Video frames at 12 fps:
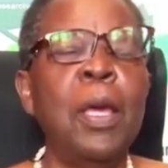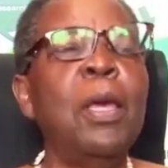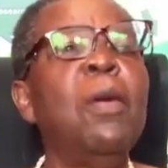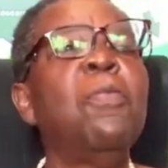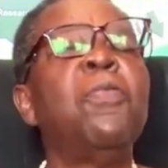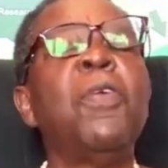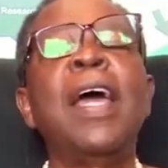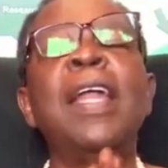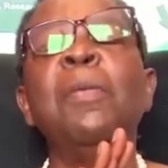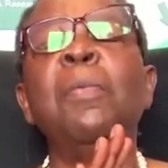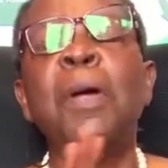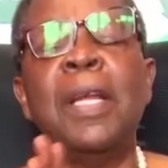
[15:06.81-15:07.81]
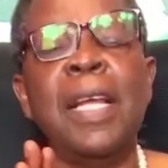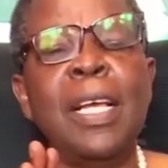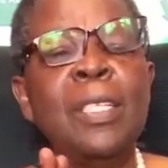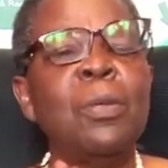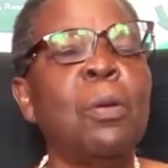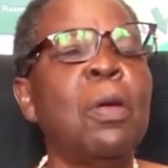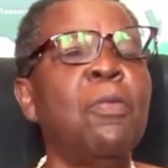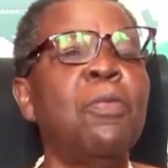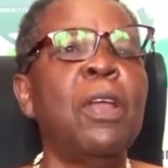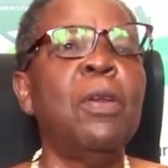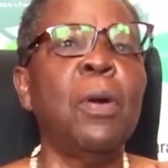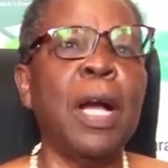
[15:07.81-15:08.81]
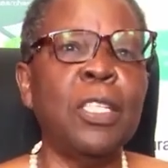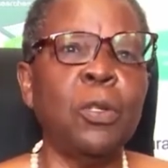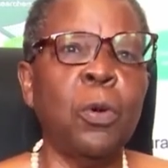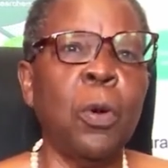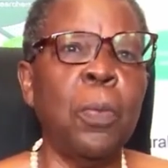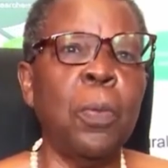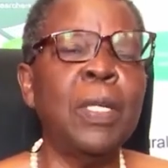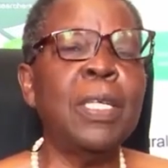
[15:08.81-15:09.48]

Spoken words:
If anybody is looking for a new cash crop,